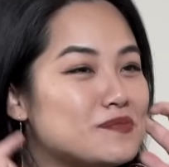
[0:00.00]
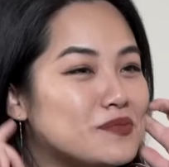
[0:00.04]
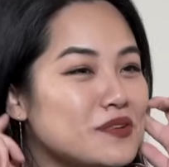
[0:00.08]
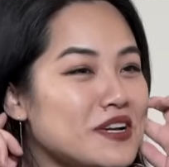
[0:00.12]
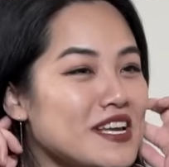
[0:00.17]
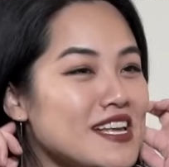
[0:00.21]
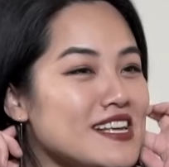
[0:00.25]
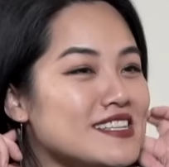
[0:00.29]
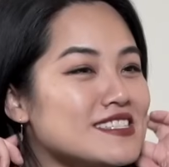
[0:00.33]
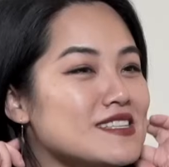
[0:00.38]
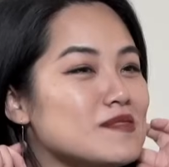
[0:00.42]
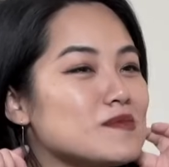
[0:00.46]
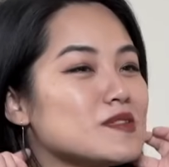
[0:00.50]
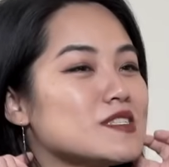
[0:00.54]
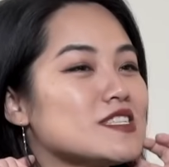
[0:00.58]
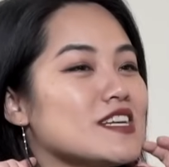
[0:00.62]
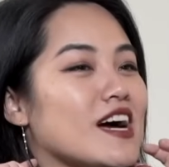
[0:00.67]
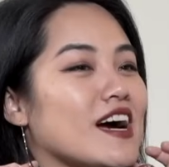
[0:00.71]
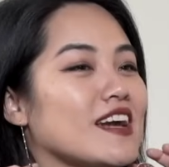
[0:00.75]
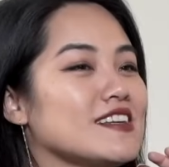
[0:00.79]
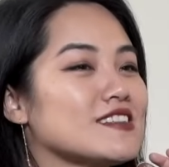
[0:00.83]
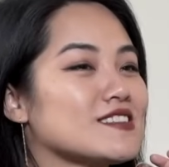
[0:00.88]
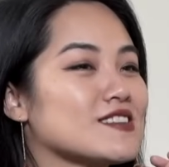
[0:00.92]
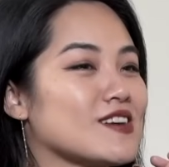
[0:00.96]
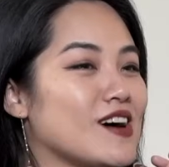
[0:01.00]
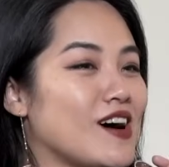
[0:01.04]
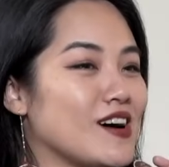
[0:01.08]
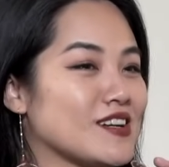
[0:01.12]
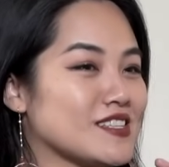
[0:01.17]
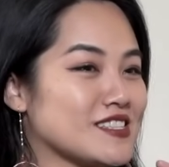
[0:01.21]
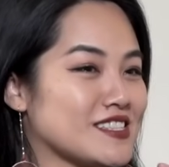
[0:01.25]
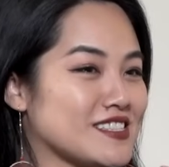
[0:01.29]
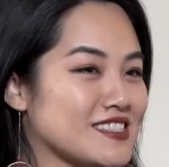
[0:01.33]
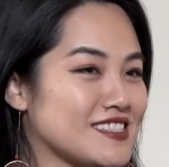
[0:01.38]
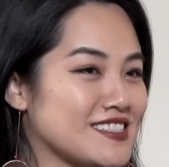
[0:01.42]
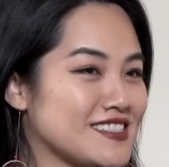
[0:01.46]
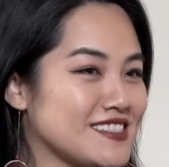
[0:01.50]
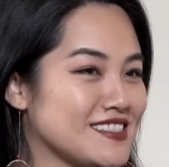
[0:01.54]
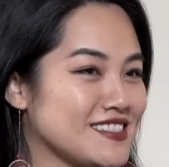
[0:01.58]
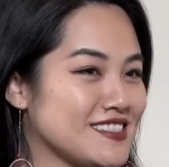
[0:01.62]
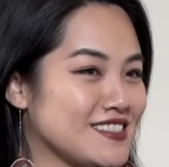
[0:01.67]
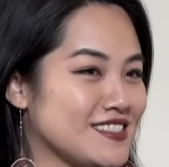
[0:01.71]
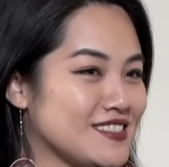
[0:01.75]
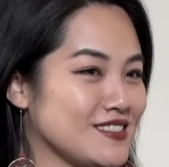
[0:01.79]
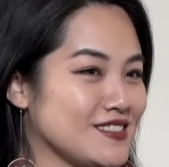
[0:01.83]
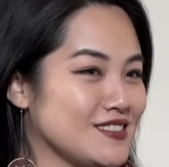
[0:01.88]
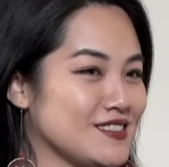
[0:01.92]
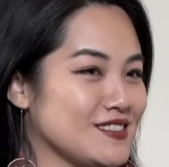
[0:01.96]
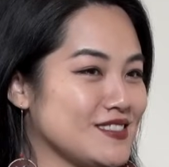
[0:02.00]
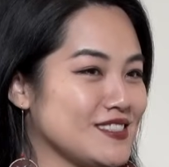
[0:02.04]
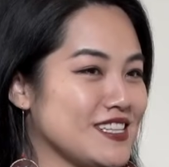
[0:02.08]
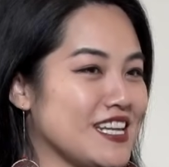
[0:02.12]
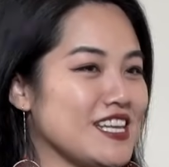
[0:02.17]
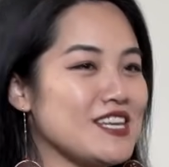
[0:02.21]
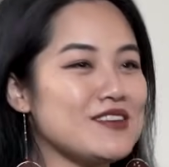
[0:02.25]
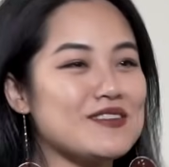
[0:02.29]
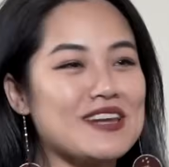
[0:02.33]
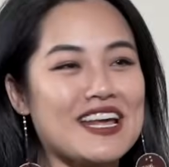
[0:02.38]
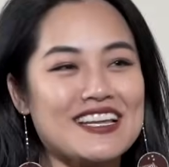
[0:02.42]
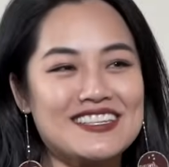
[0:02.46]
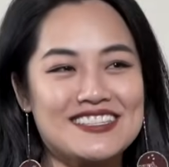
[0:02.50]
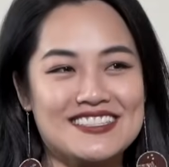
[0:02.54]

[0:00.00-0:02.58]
bring some Chinese culture to the United